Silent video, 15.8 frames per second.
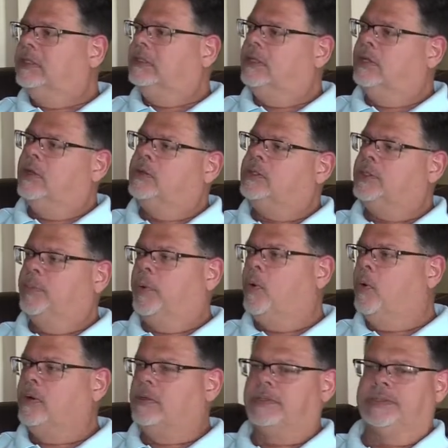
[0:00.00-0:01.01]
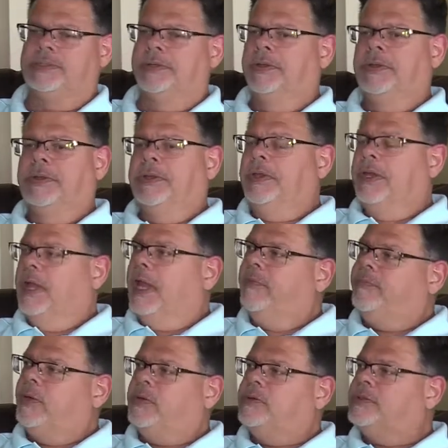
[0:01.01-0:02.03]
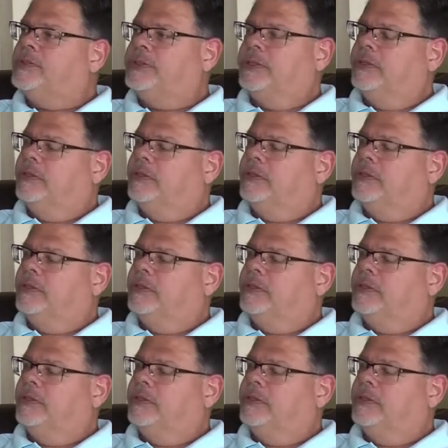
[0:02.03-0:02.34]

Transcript: you know, supports efforts